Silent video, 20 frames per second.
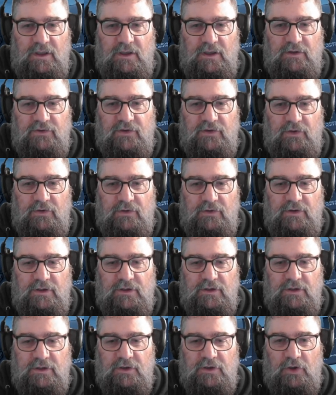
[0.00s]
So
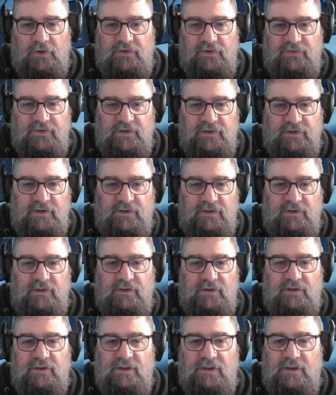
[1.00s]
you notice that
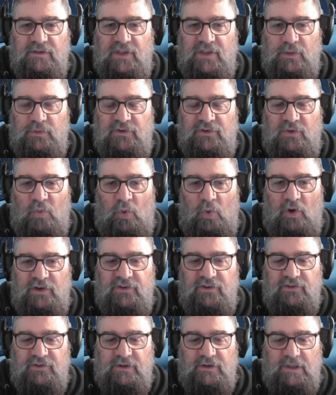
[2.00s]
there was quite
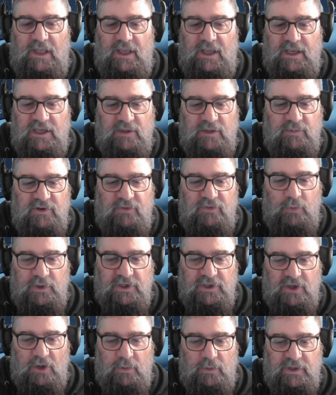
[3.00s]
a delay
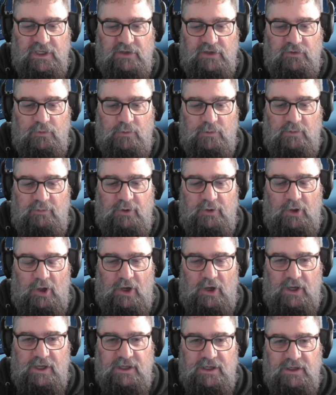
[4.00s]
between going into
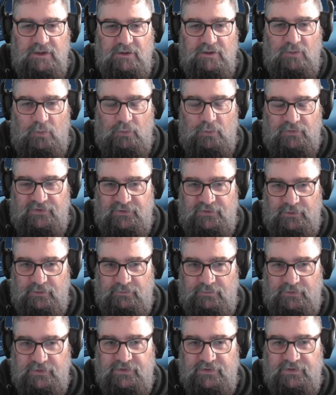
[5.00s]
apply, or
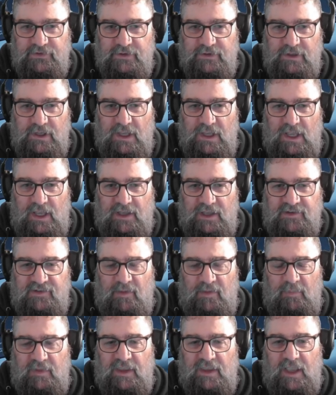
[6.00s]
service, and
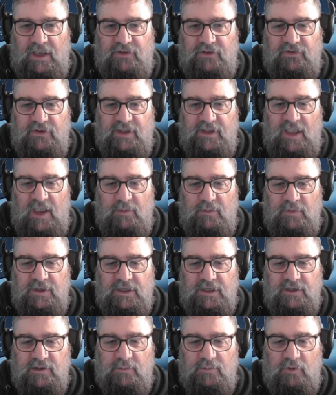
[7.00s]
something actually
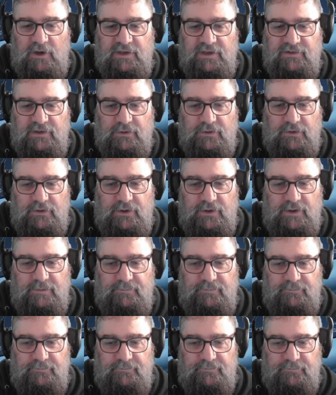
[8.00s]
happening in the brake cylinder.
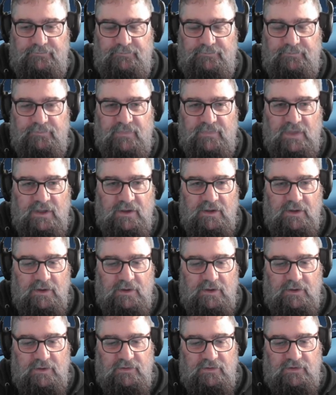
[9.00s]

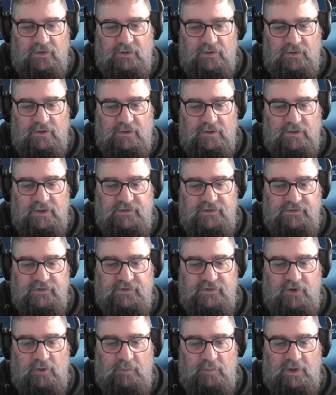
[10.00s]
So let's
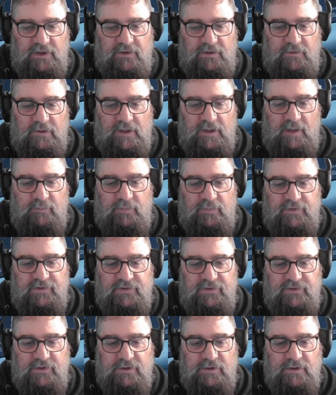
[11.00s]
just go back to the lap
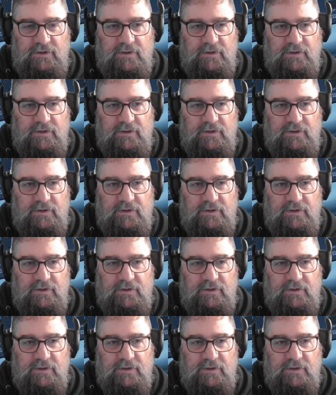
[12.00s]
position.